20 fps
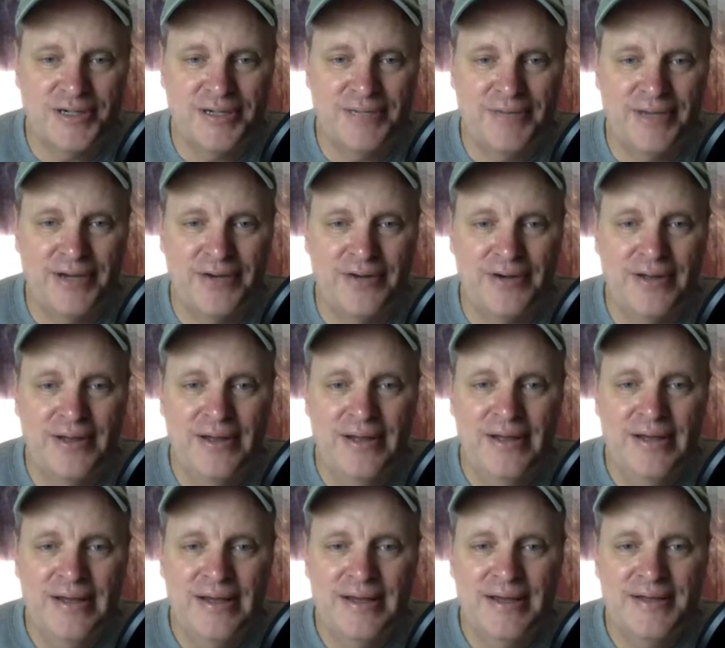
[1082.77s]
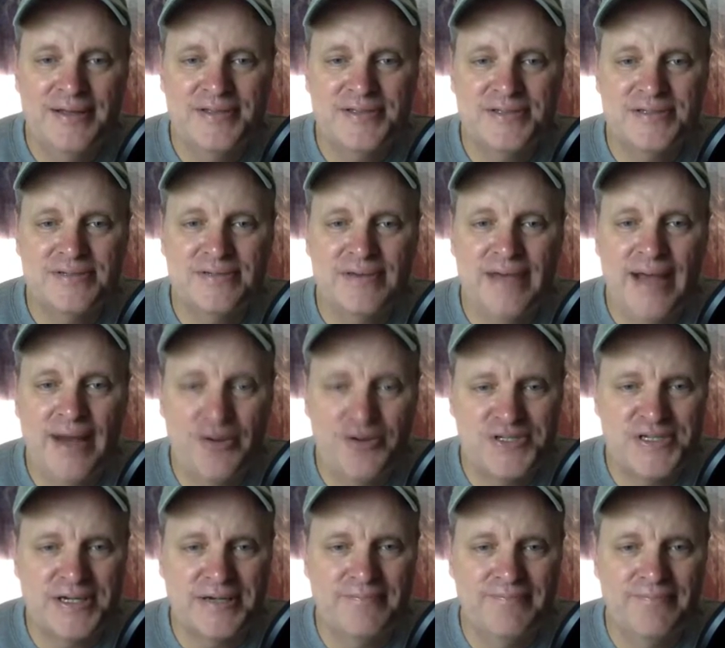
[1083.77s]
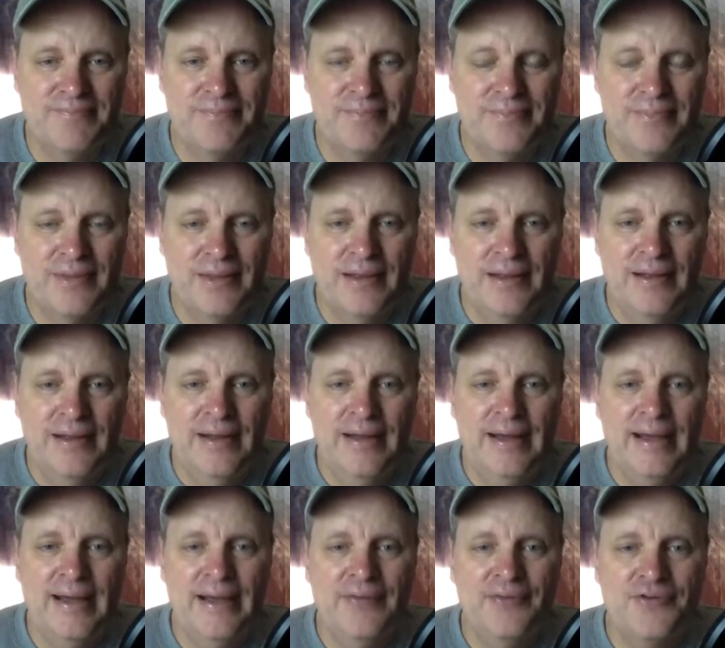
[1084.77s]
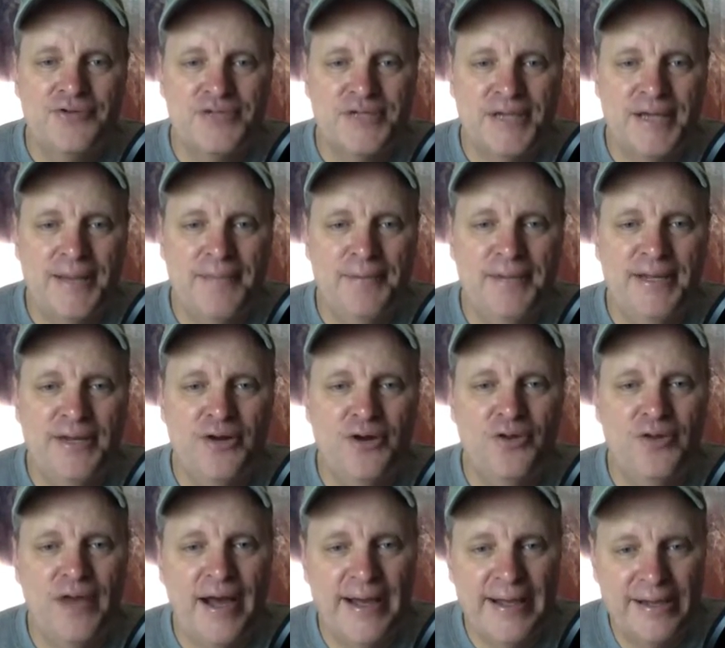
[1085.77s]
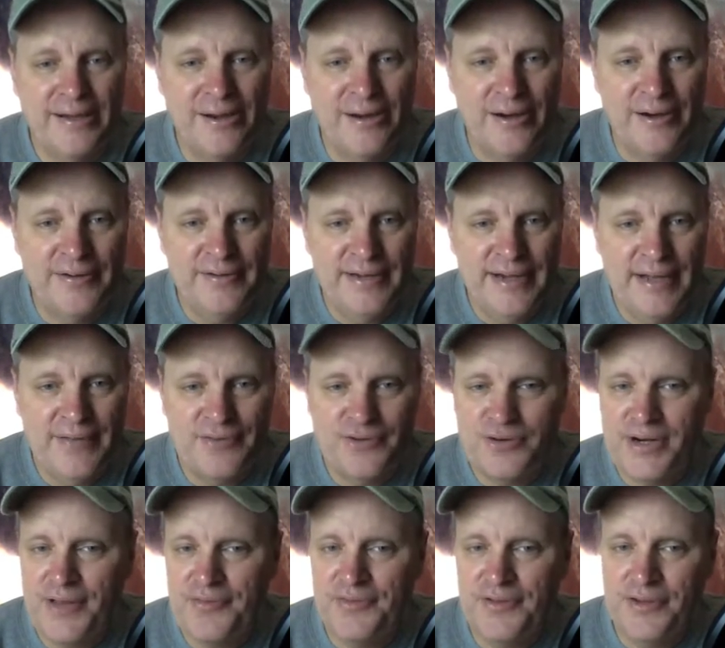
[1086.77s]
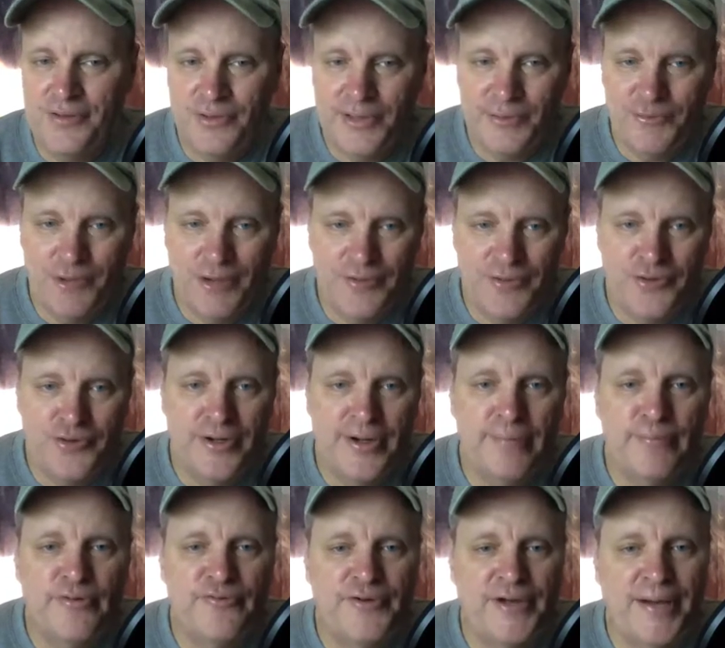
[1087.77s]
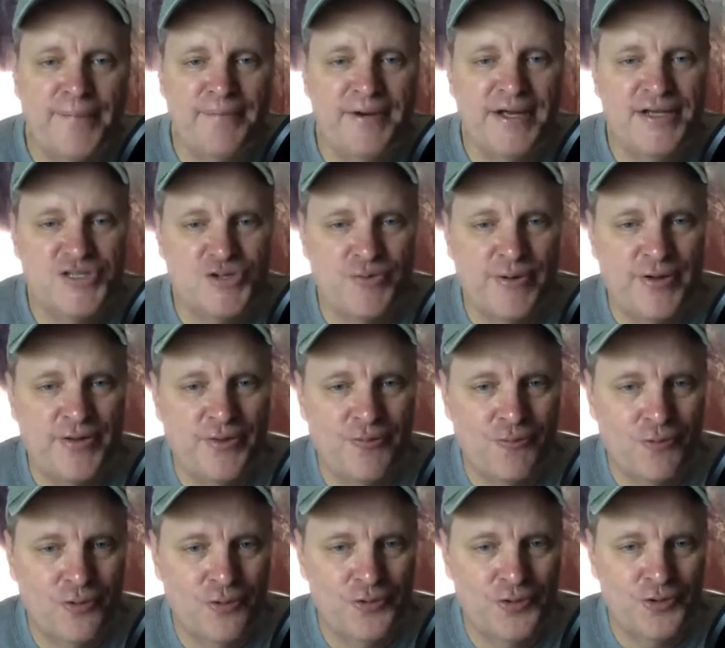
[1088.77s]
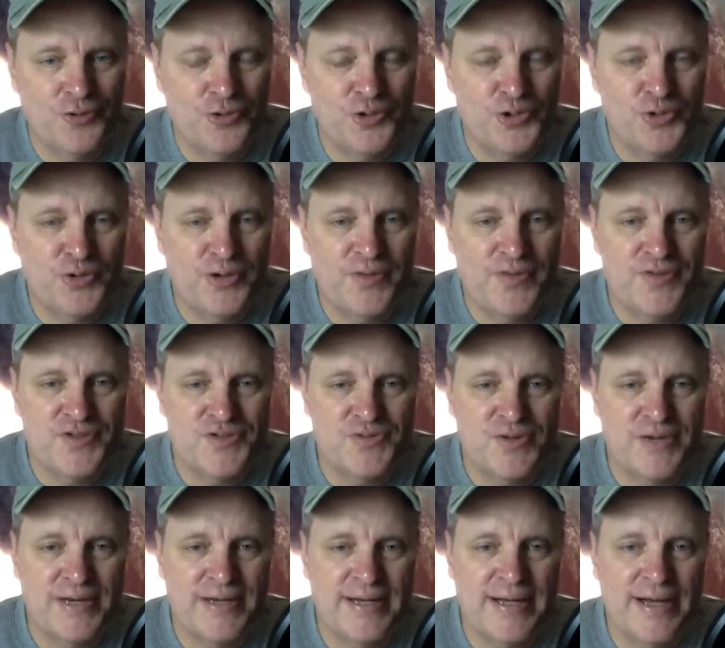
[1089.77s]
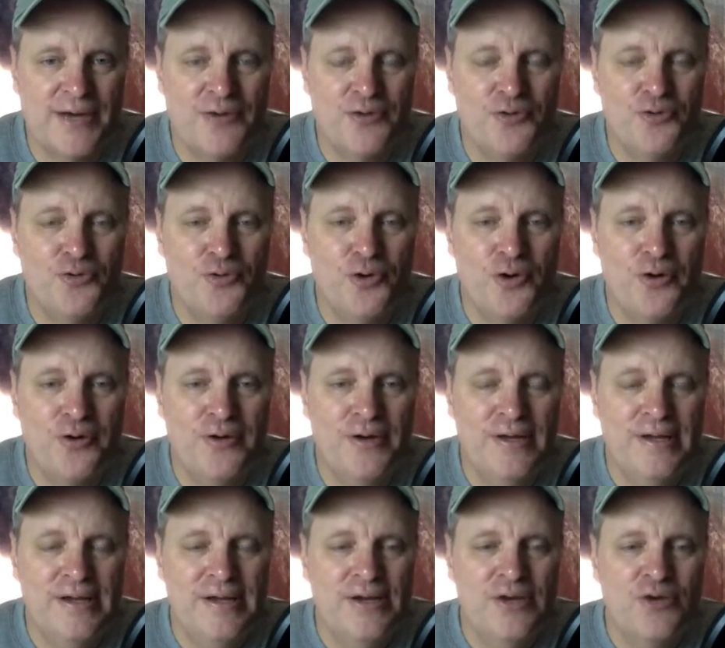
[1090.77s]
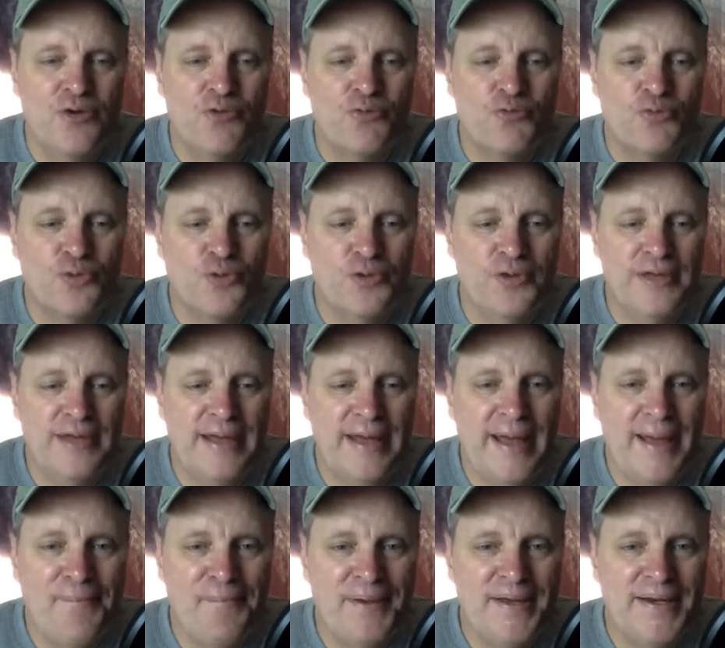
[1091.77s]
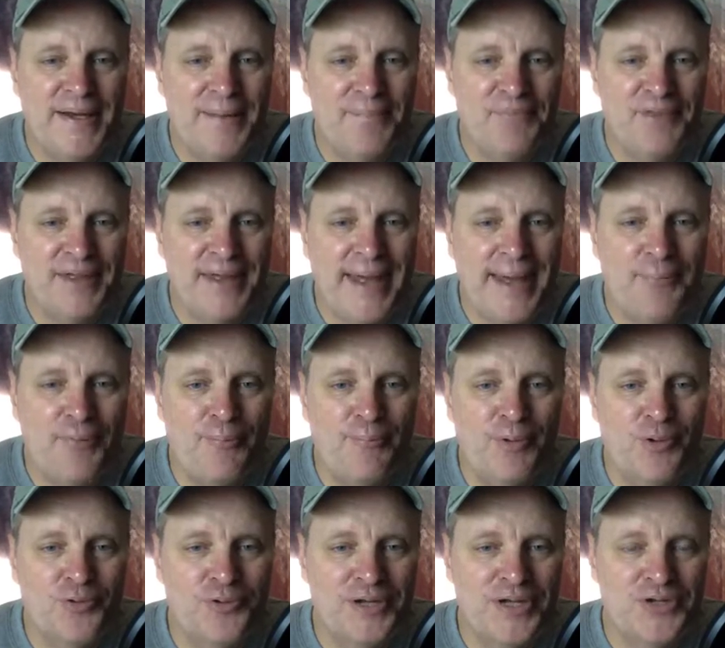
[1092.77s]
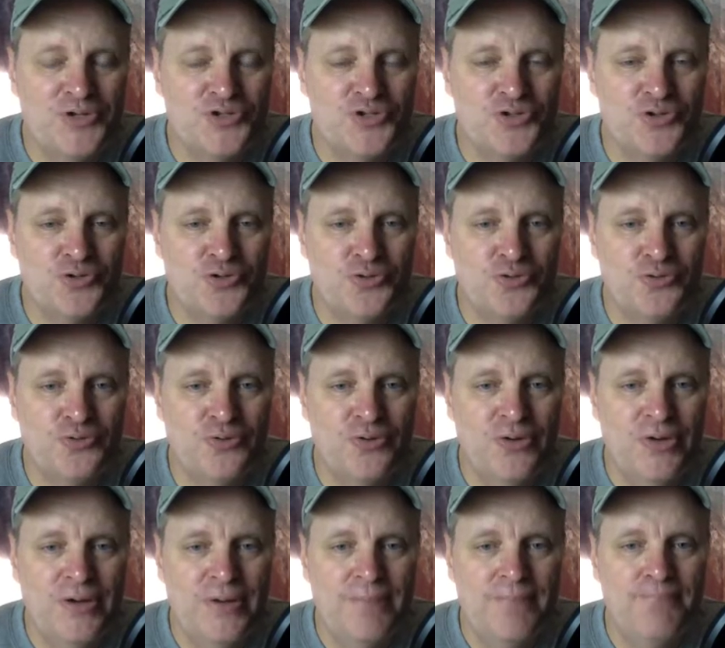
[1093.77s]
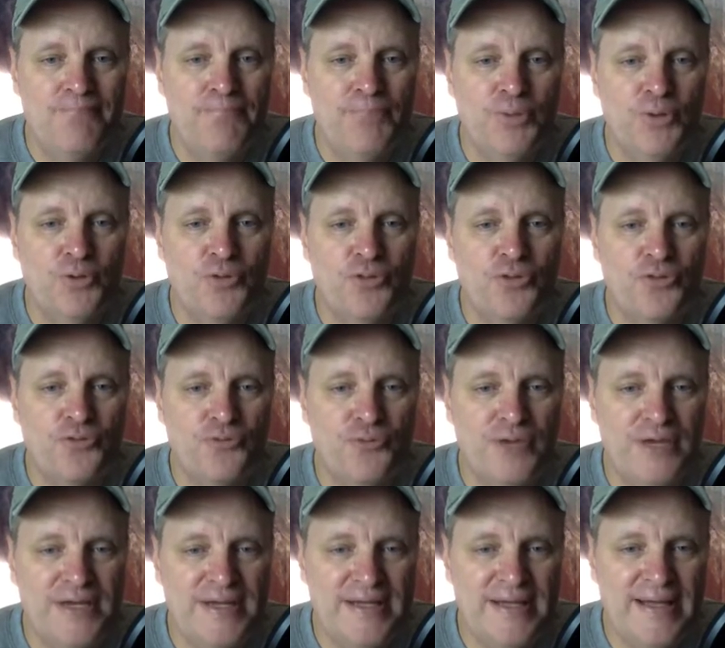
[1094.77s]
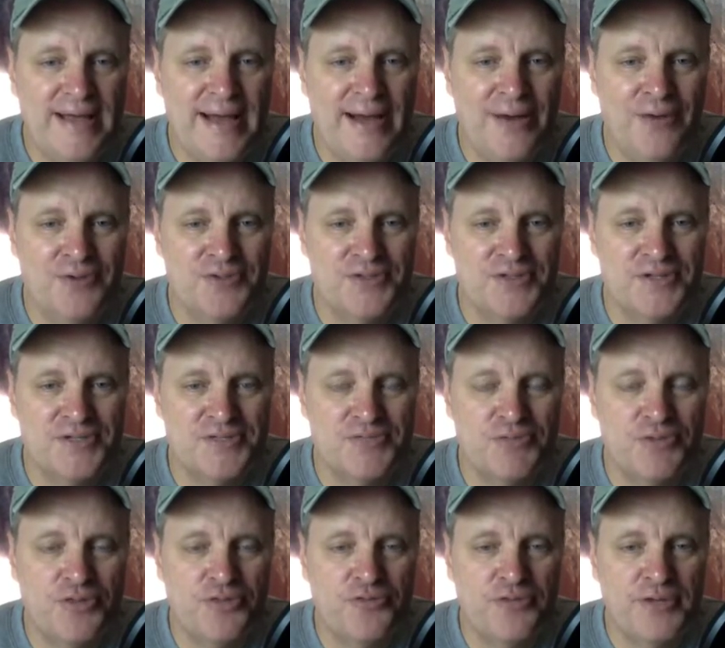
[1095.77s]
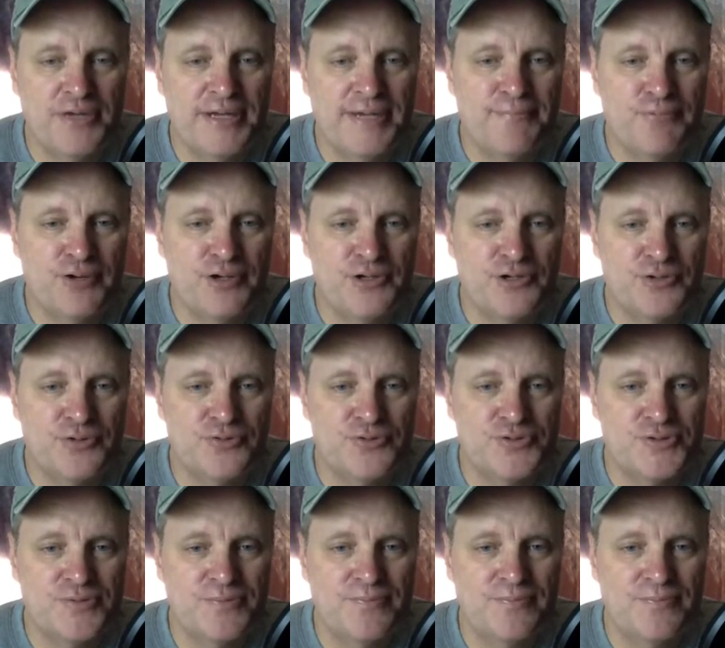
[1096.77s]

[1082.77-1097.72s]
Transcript: about is housing. And there's a company called Icon, and they're not the only one. There are a number of companies around the world who are doing this right now, who are really amping up the capability to build 3D houses with 3D printers,